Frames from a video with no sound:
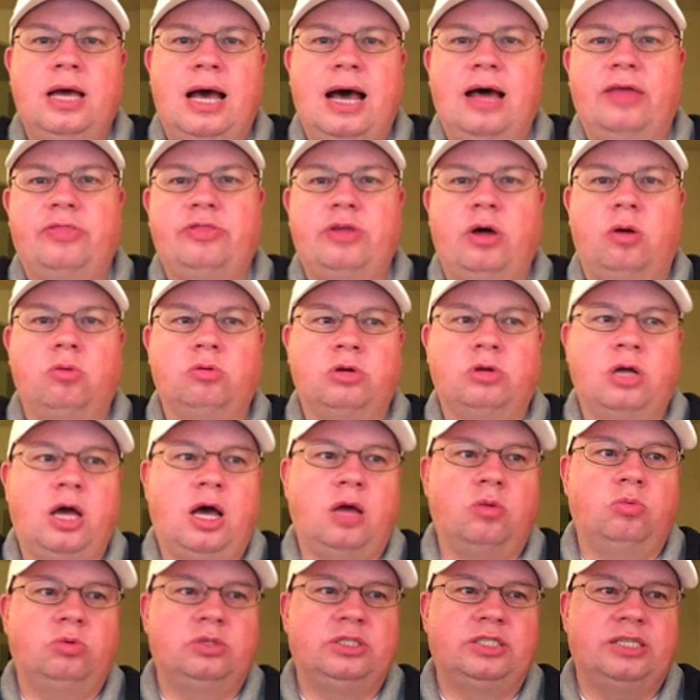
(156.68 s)
I thought
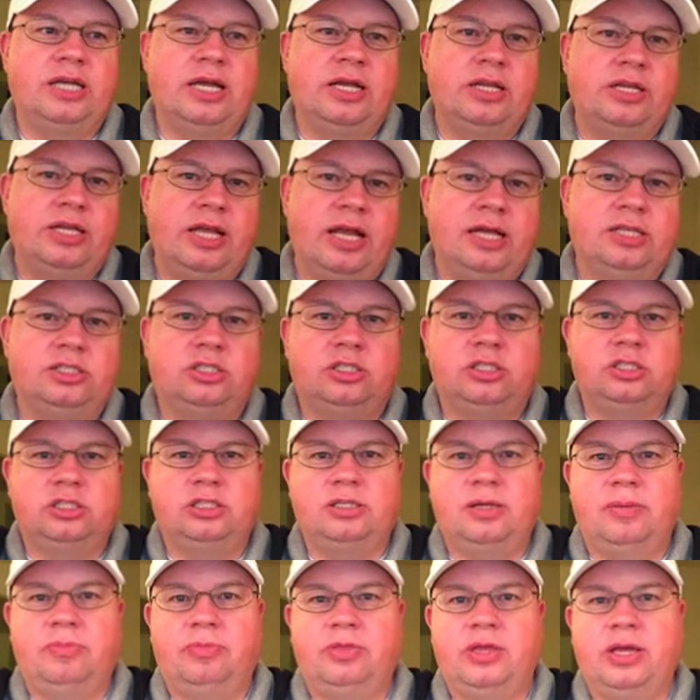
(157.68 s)
God was saying yes to
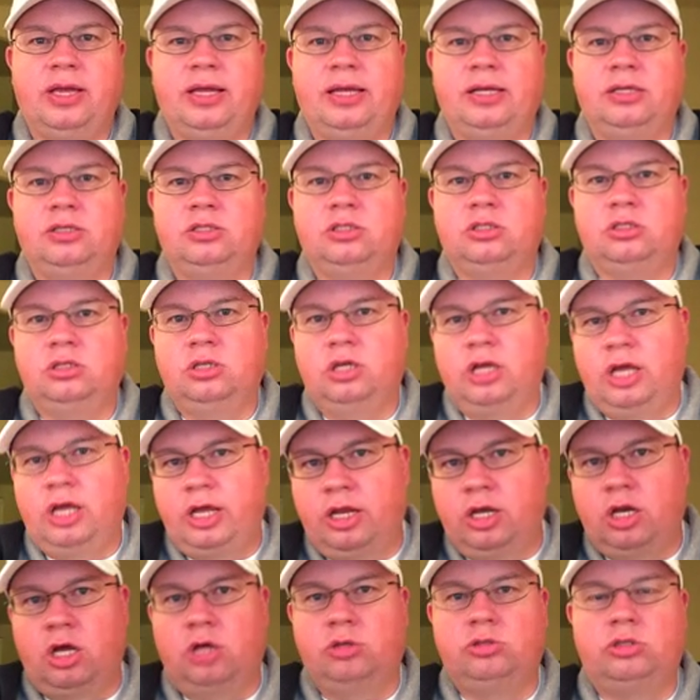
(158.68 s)
some things
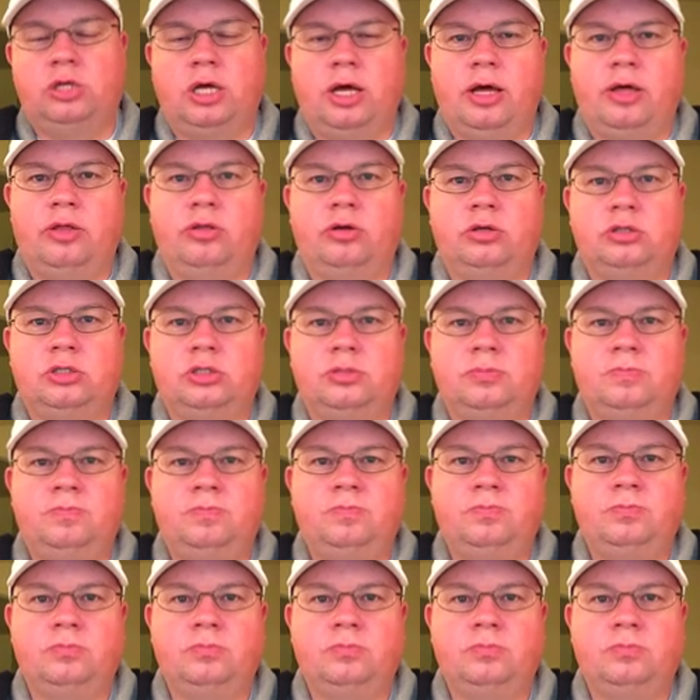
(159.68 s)
and no to others.